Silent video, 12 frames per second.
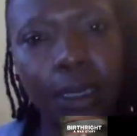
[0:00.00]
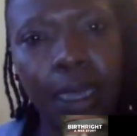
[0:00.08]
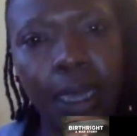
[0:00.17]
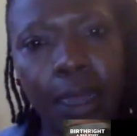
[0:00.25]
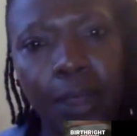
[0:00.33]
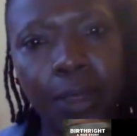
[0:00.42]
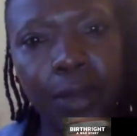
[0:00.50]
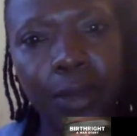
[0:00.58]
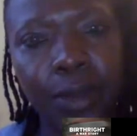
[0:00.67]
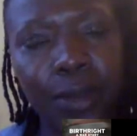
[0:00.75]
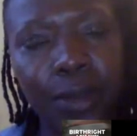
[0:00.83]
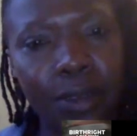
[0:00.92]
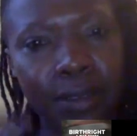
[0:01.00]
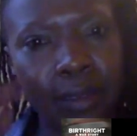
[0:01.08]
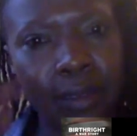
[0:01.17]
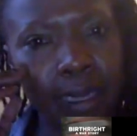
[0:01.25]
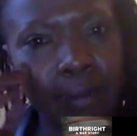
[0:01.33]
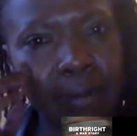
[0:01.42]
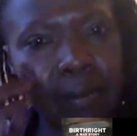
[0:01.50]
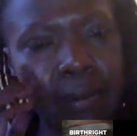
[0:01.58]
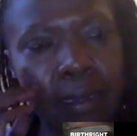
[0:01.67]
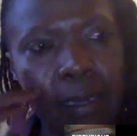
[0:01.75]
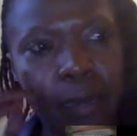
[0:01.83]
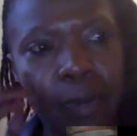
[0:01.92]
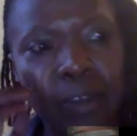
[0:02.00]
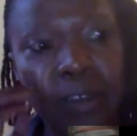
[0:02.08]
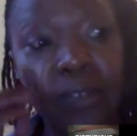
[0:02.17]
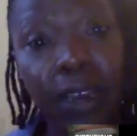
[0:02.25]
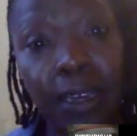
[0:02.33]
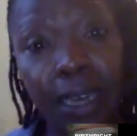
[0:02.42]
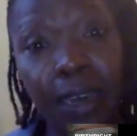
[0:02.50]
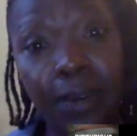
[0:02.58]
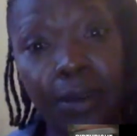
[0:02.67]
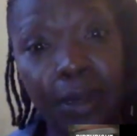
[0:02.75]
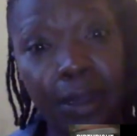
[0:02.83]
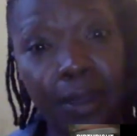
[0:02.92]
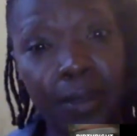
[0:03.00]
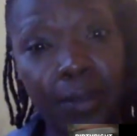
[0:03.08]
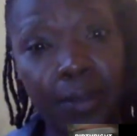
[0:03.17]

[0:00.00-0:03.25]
at 33 states to find out if